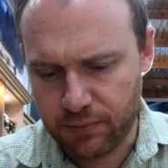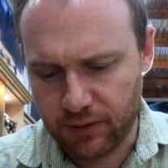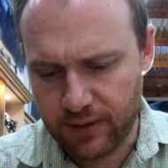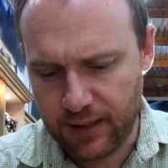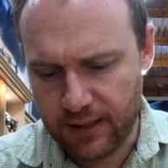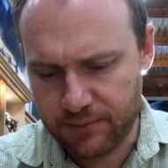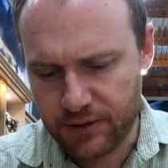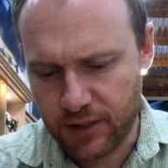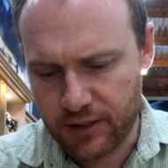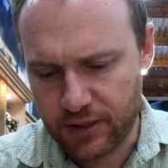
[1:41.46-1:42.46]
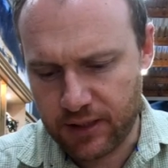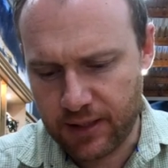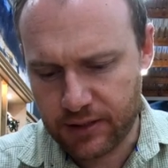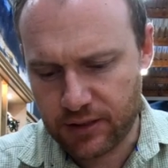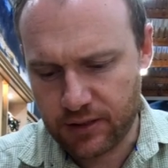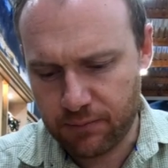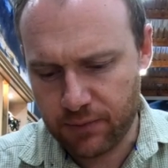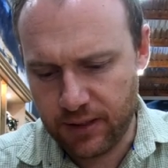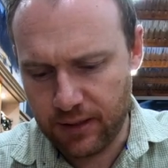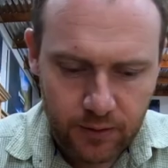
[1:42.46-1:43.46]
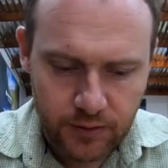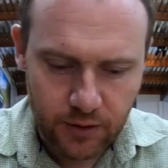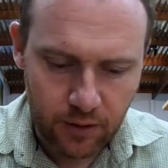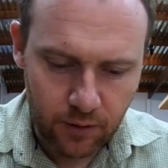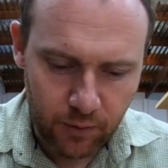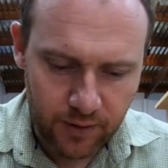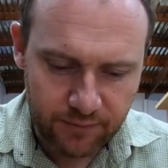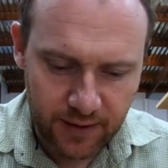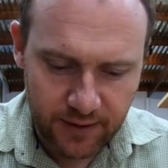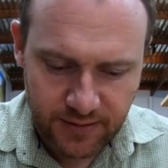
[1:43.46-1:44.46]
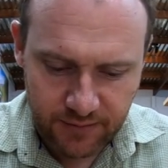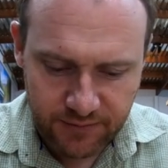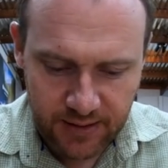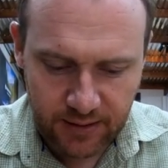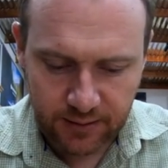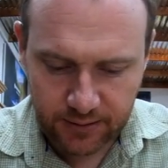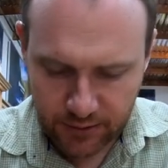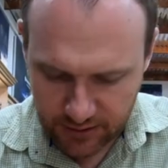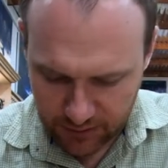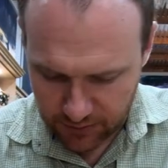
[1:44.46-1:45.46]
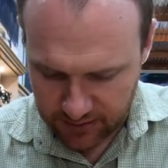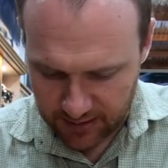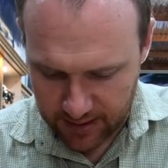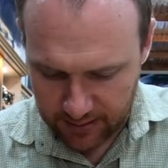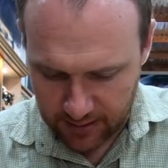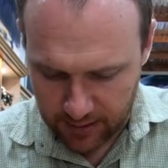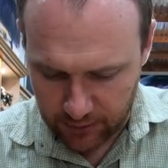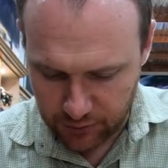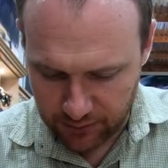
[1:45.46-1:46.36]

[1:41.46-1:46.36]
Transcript: build the head up so you actually catch the bead. So what I've done is I've taken just your standard Ultra